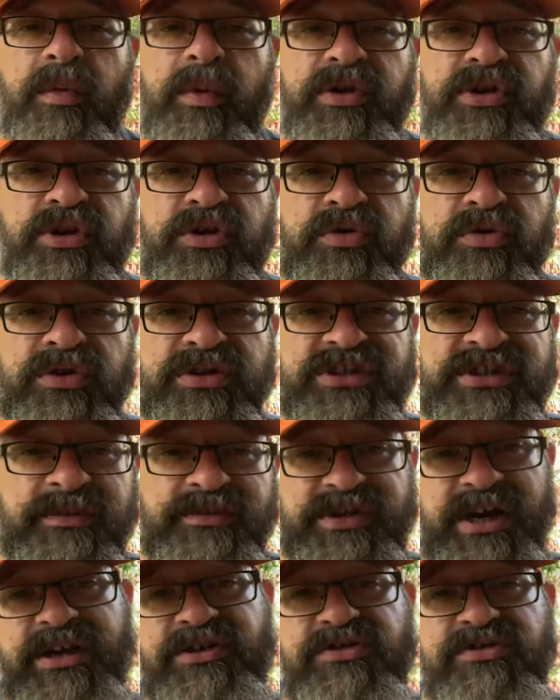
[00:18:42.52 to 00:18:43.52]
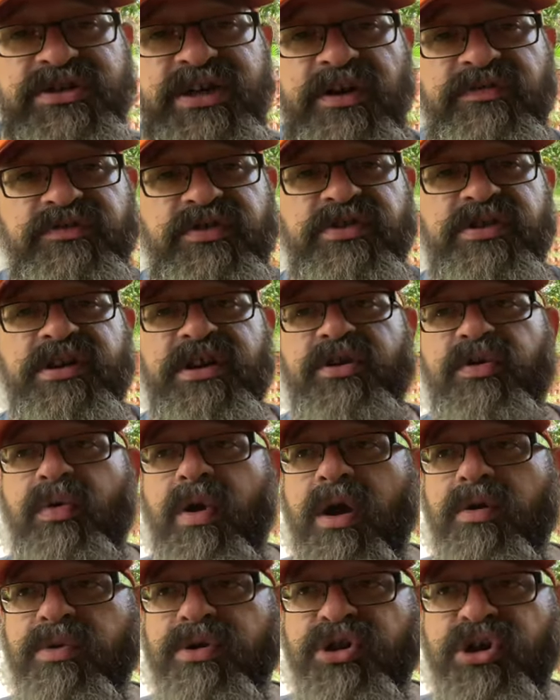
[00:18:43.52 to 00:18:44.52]
when you subject yourself to the
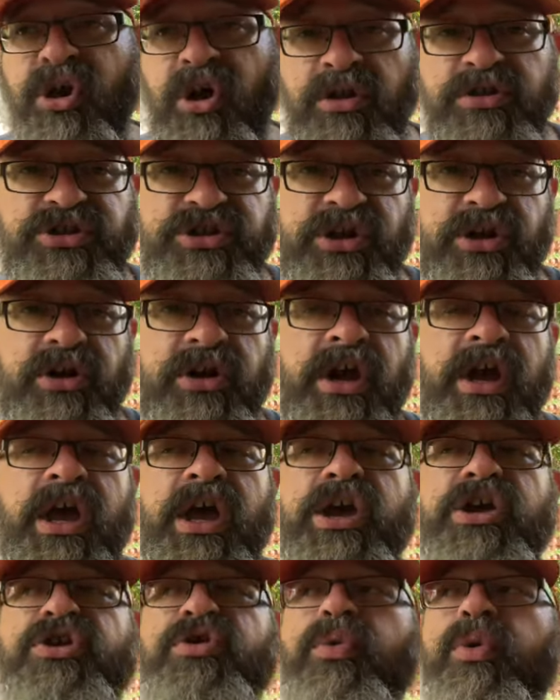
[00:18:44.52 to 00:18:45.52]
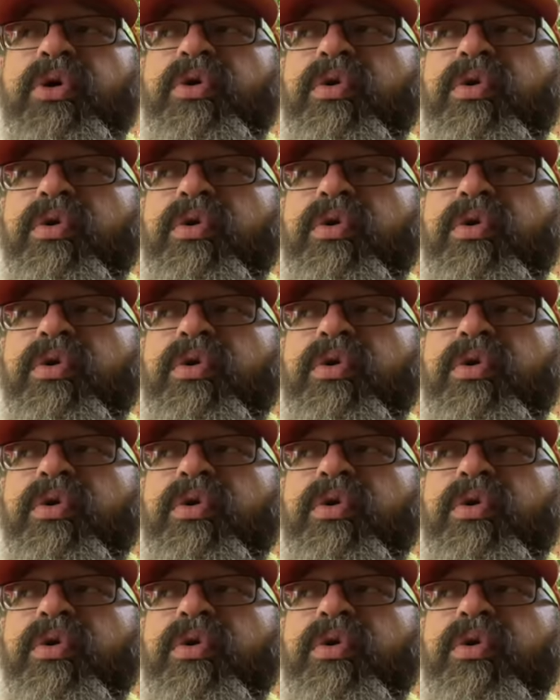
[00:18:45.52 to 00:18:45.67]
Nicaraguan culture, you are